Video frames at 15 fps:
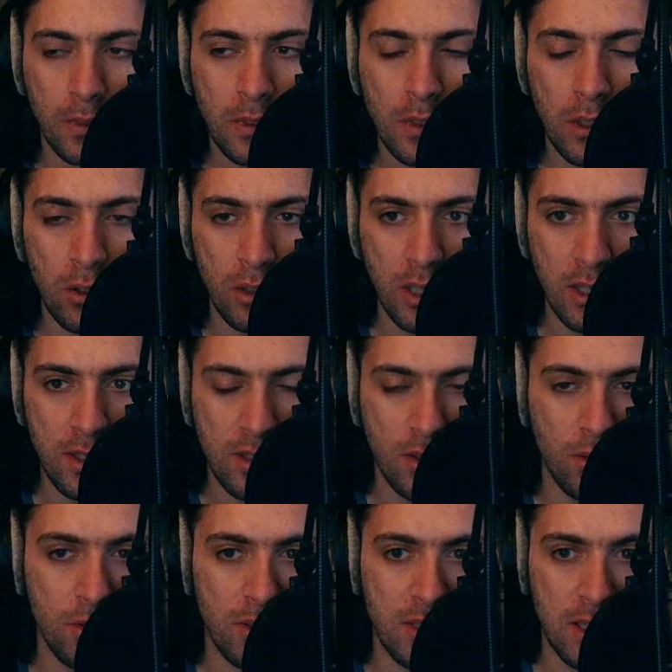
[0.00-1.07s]
Okay,
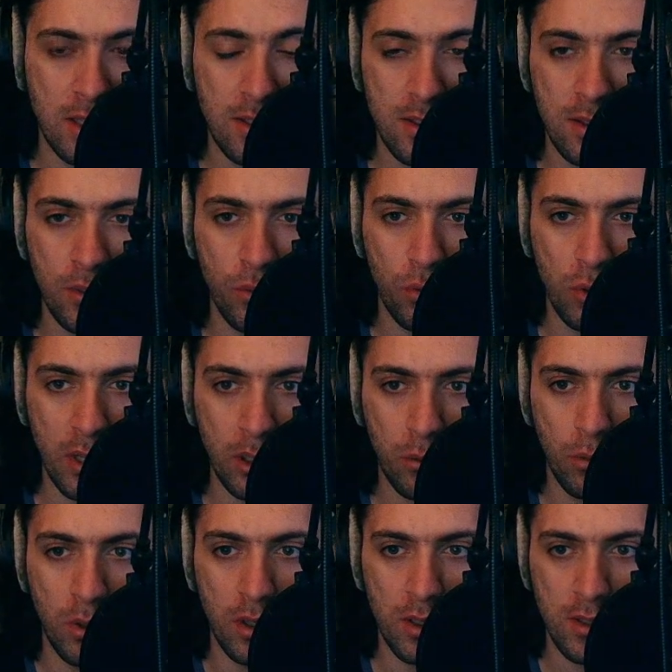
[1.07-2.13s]
so sensitive drag
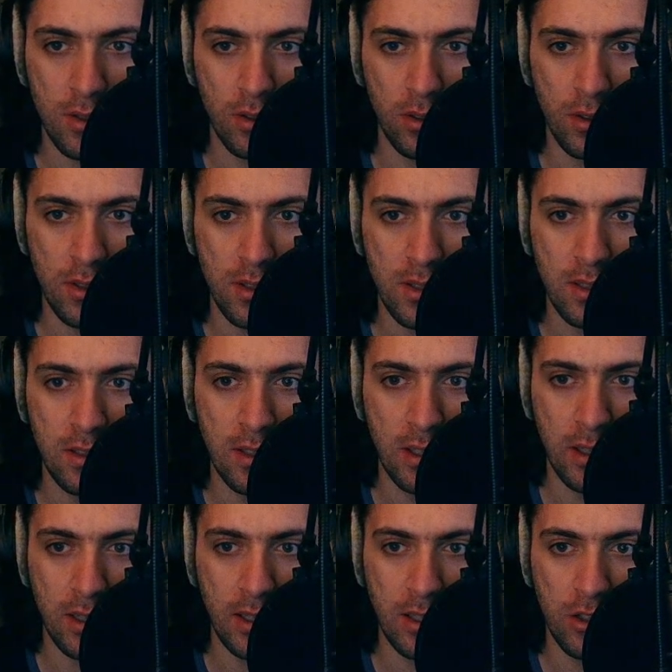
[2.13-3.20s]
works on
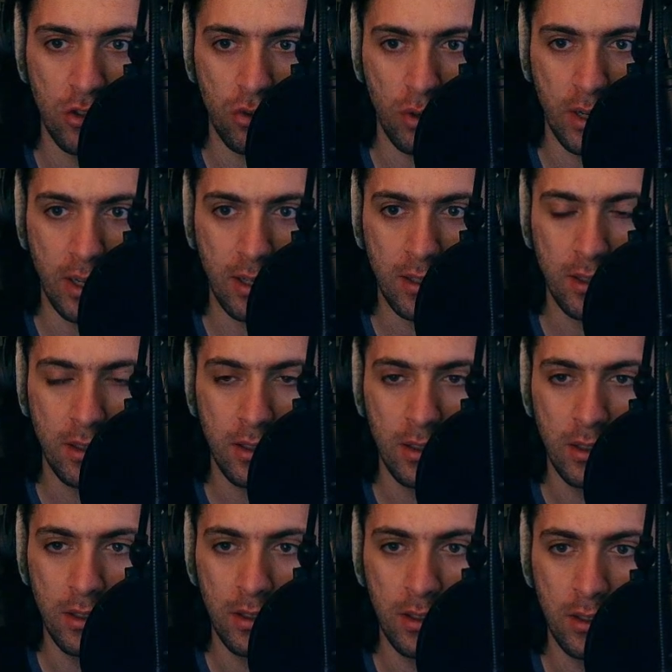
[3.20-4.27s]
CTRL drag,
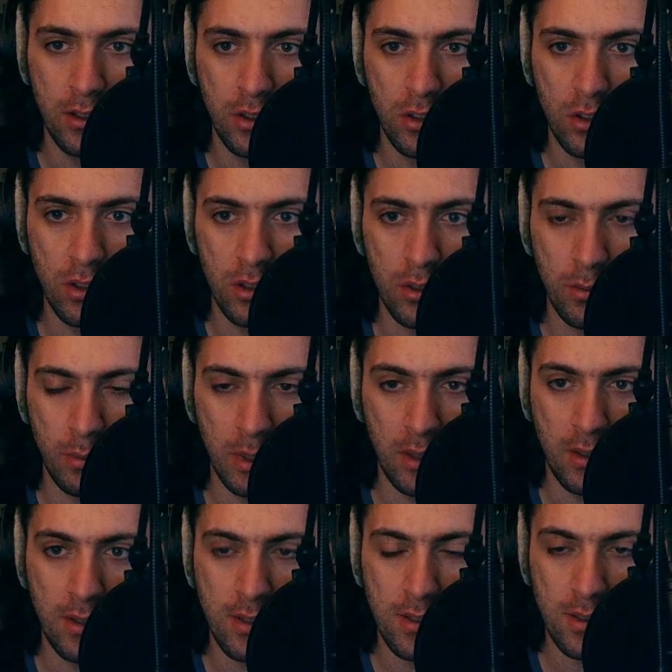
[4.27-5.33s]
but
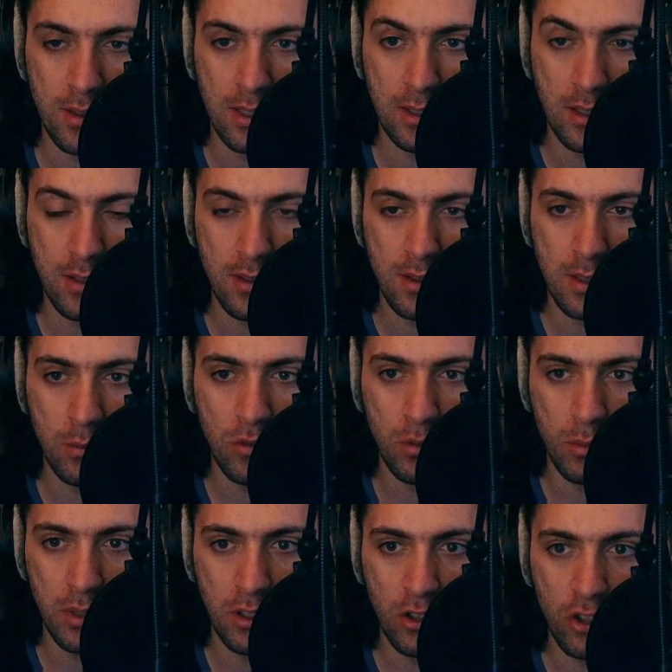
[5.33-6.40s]
this doesn't seem to
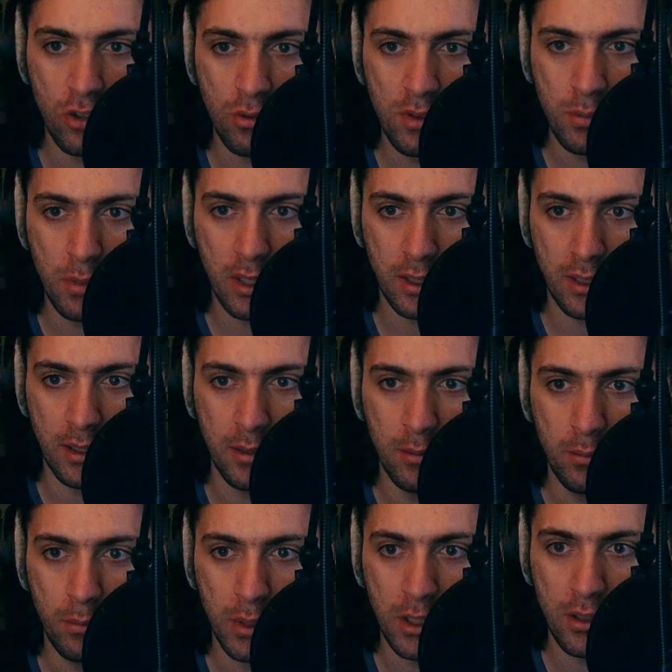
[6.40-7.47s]
be a Juice plugin
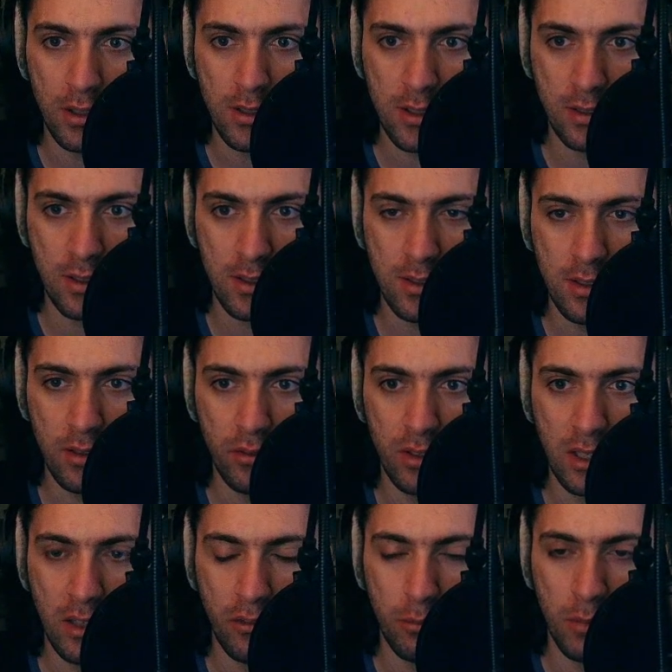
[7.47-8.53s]
because it doesn't even
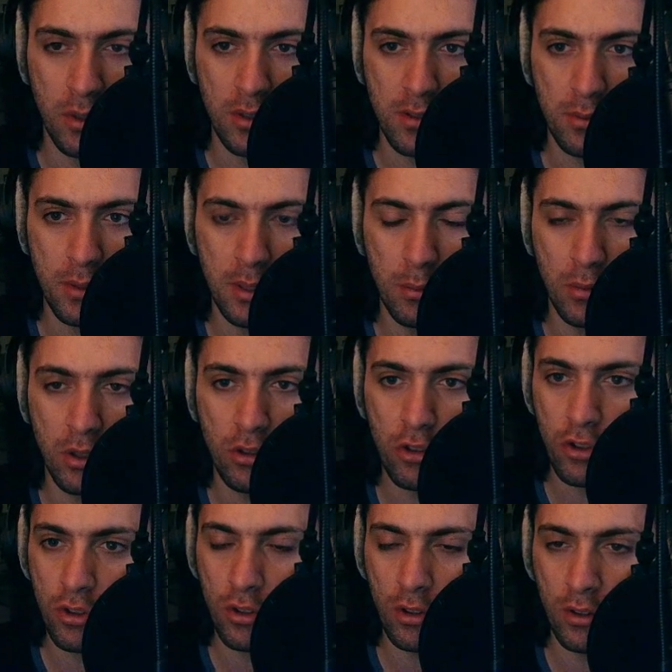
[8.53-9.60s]
have mouse wheel
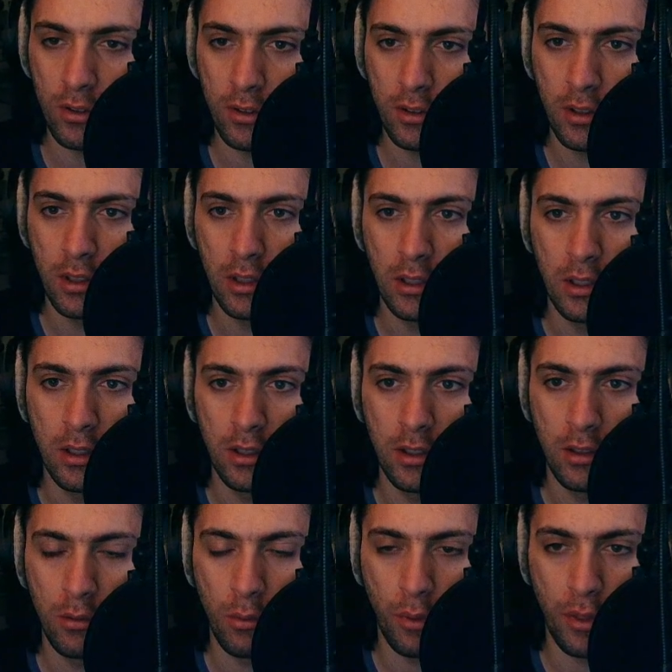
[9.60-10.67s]
motion on
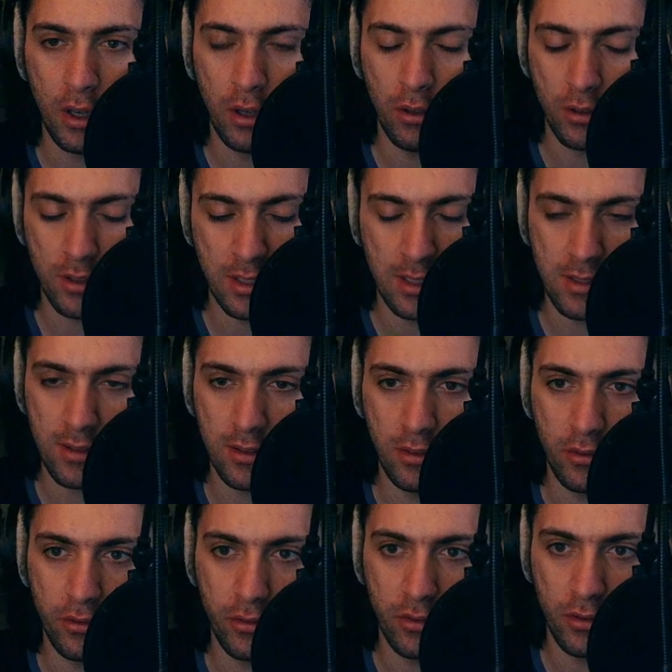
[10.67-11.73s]
without sensitive